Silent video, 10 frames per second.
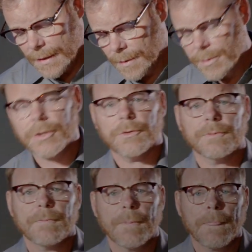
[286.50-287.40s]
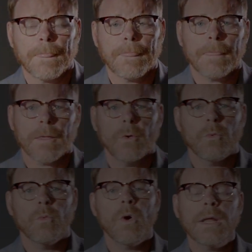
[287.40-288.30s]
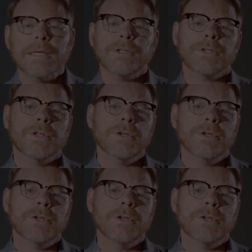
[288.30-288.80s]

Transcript: Number 2, what is the